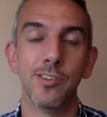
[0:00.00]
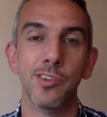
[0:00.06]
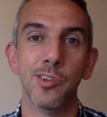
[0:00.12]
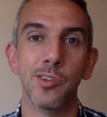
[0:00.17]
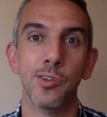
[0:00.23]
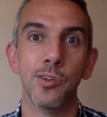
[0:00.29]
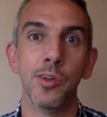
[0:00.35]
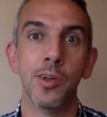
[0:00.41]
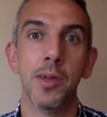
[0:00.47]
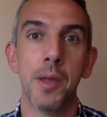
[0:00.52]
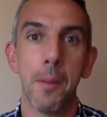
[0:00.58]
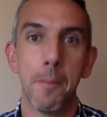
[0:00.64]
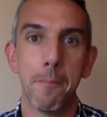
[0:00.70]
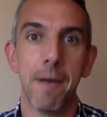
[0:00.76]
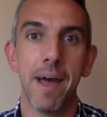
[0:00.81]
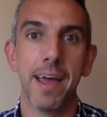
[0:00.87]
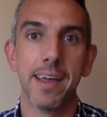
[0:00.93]
to
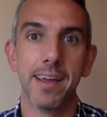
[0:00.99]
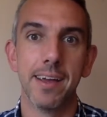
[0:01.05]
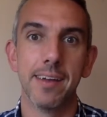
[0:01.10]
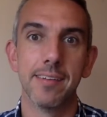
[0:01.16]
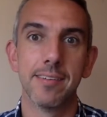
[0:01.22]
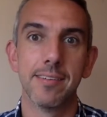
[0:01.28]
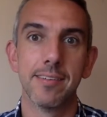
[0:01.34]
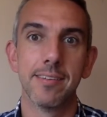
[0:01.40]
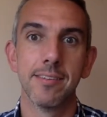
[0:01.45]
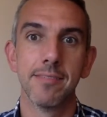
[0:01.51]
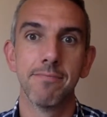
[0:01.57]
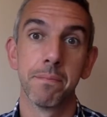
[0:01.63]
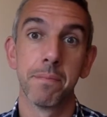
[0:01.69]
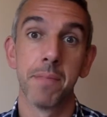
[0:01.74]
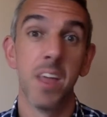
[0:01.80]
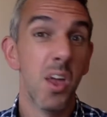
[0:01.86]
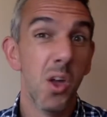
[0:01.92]
by us?
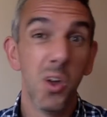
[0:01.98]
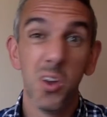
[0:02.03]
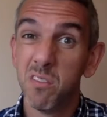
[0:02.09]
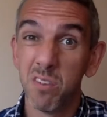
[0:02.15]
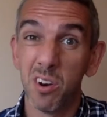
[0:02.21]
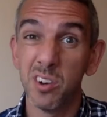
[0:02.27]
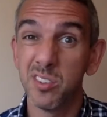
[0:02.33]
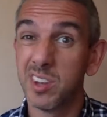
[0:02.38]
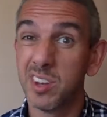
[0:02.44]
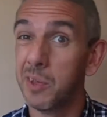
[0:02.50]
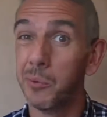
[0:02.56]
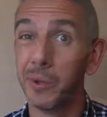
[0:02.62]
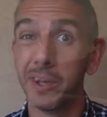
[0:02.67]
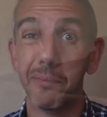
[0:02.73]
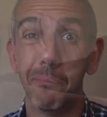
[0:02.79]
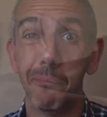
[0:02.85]
Firstly, we can